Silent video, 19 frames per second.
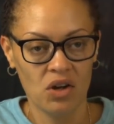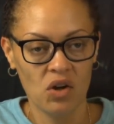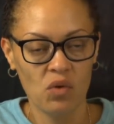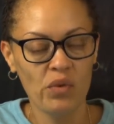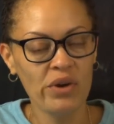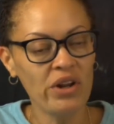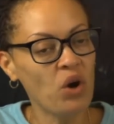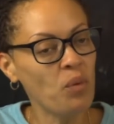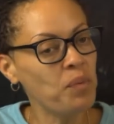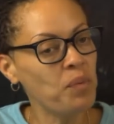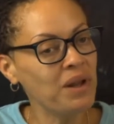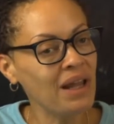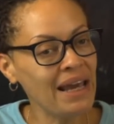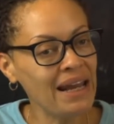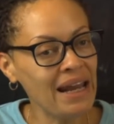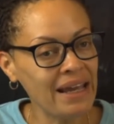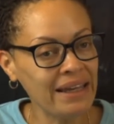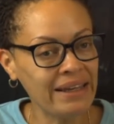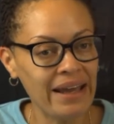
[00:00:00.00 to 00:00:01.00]
We don't play
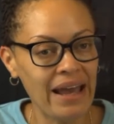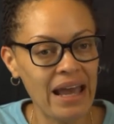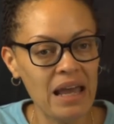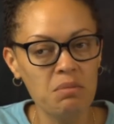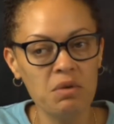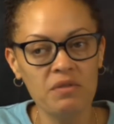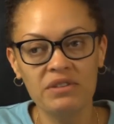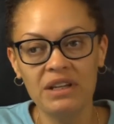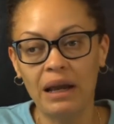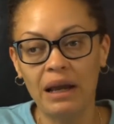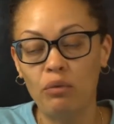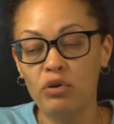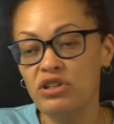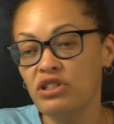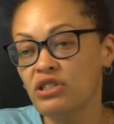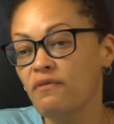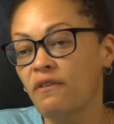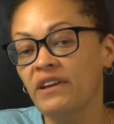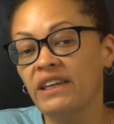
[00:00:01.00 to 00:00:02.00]
that game of that we
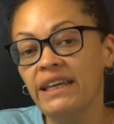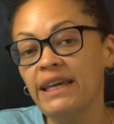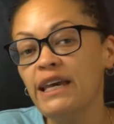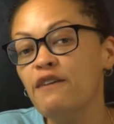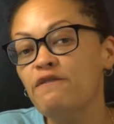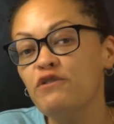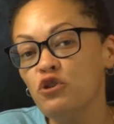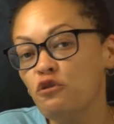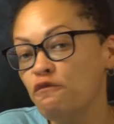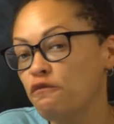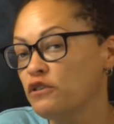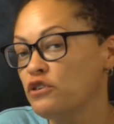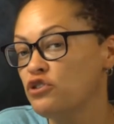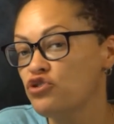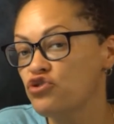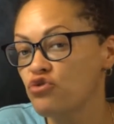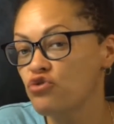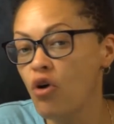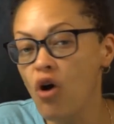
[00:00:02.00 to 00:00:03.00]
just forgive you for
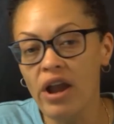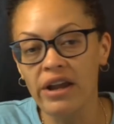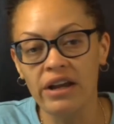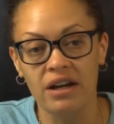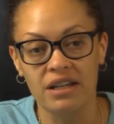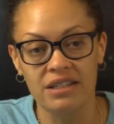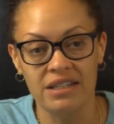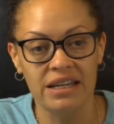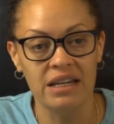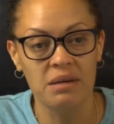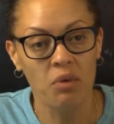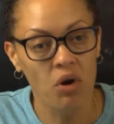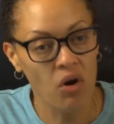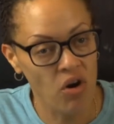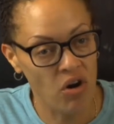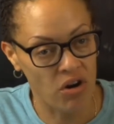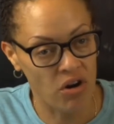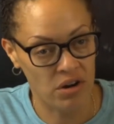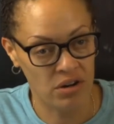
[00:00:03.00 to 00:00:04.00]
destroying us
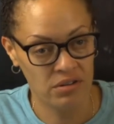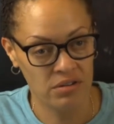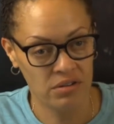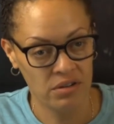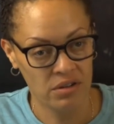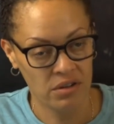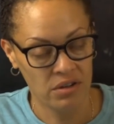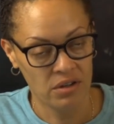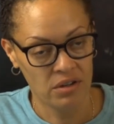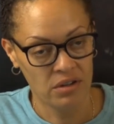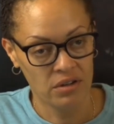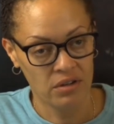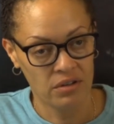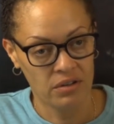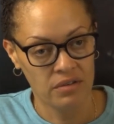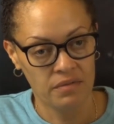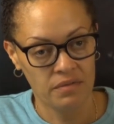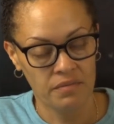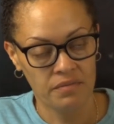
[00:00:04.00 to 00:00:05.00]
anymore.
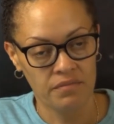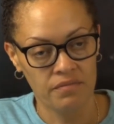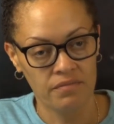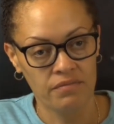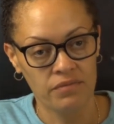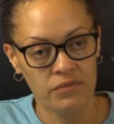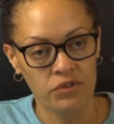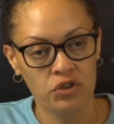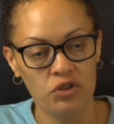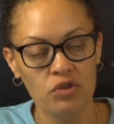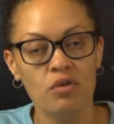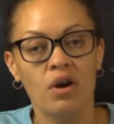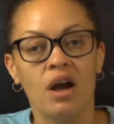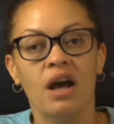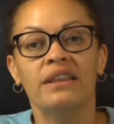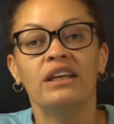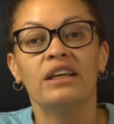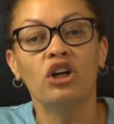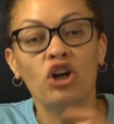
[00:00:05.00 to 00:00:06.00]

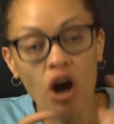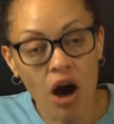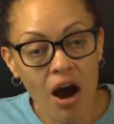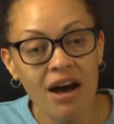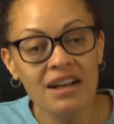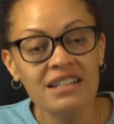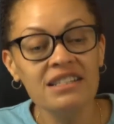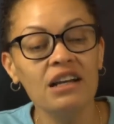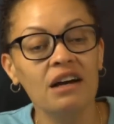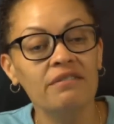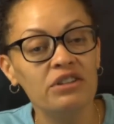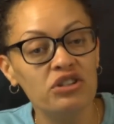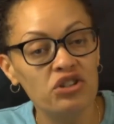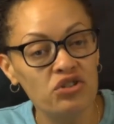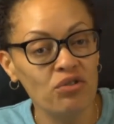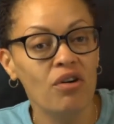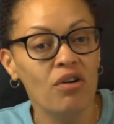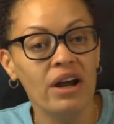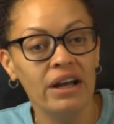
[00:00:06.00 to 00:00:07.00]
The cost of
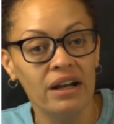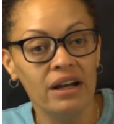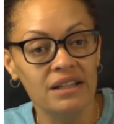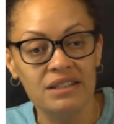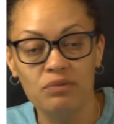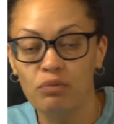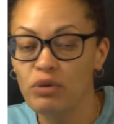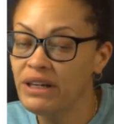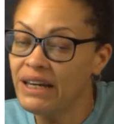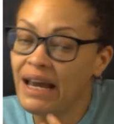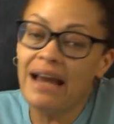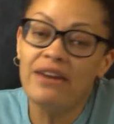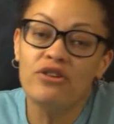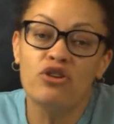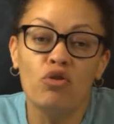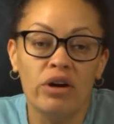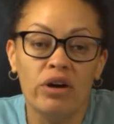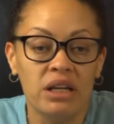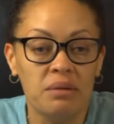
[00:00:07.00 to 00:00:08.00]
destroying us, we can't
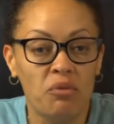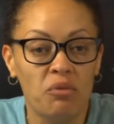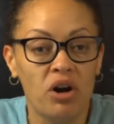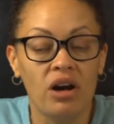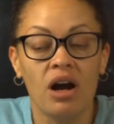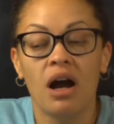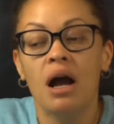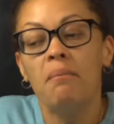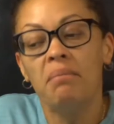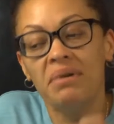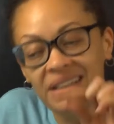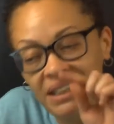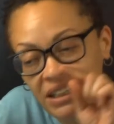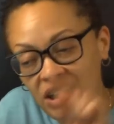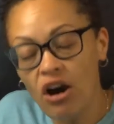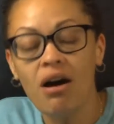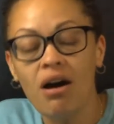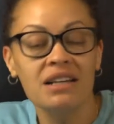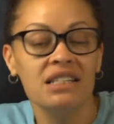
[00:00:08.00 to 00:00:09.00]
do anymore. But the
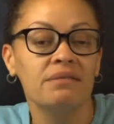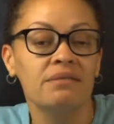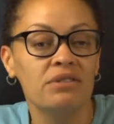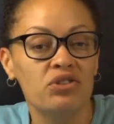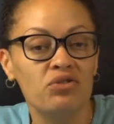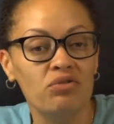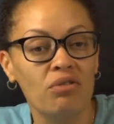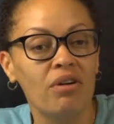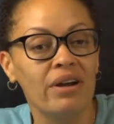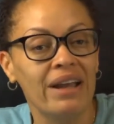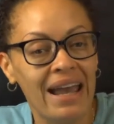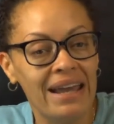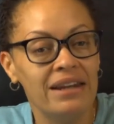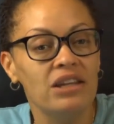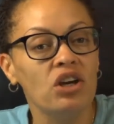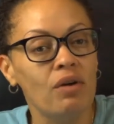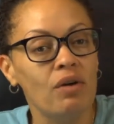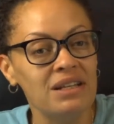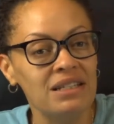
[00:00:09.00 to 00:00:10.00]
cost of destroying
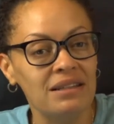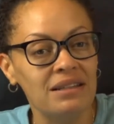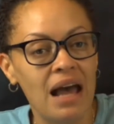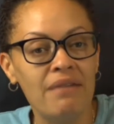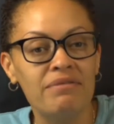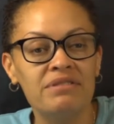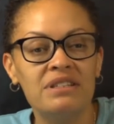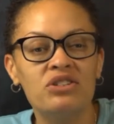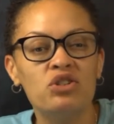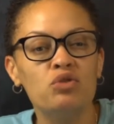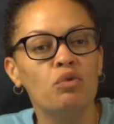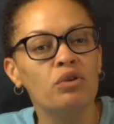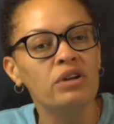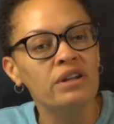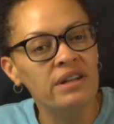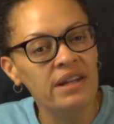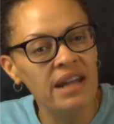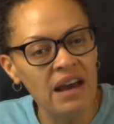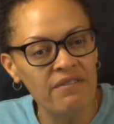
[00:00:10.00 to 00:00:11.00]
ADOS life is that you will
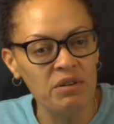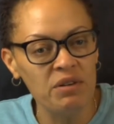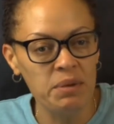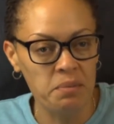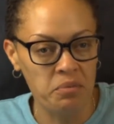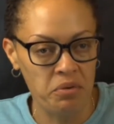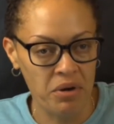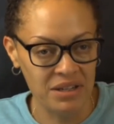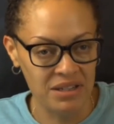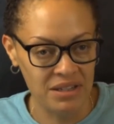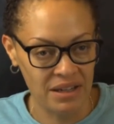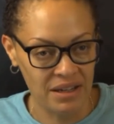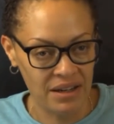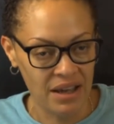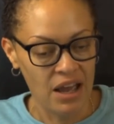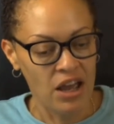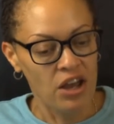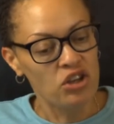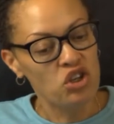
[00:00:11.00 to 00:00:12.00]
never be president.
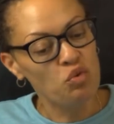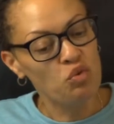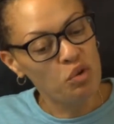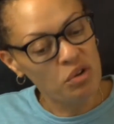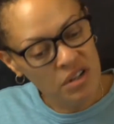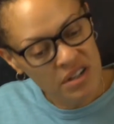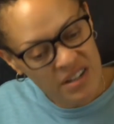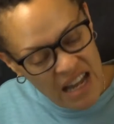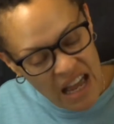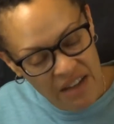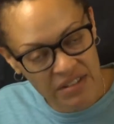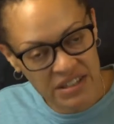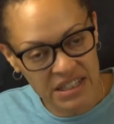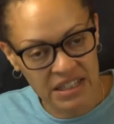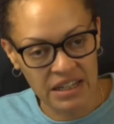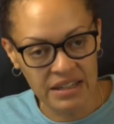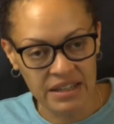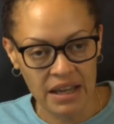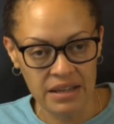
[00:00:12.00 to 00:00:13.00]
You will never
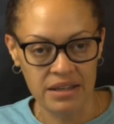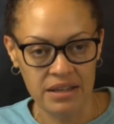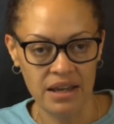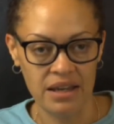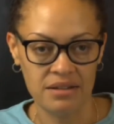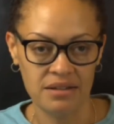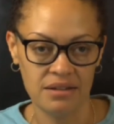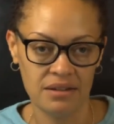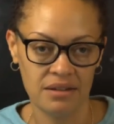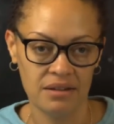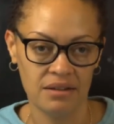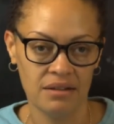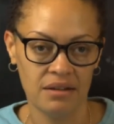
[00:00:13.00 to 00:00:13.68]
sit at that desk.